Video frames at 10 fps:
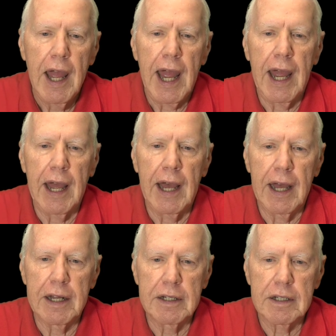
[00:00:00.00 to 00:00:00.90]

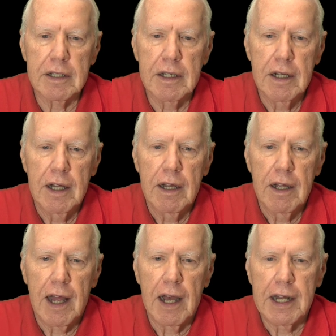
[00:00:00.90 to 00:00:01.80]
And
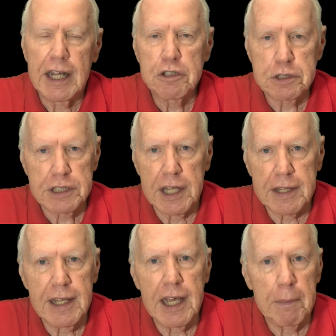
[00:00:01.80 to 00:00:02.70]
an interesting
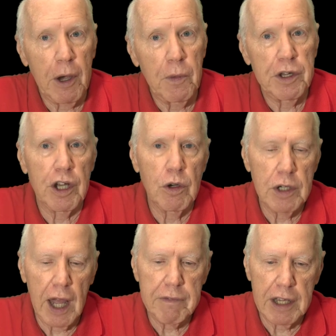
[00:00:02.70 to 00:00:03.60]
thing about when you go
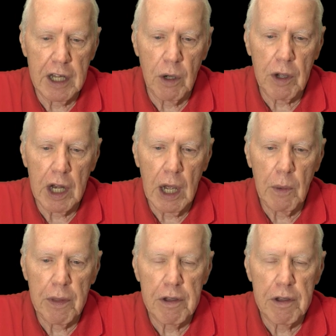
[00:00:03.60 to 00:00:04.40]
diving in Okinawa,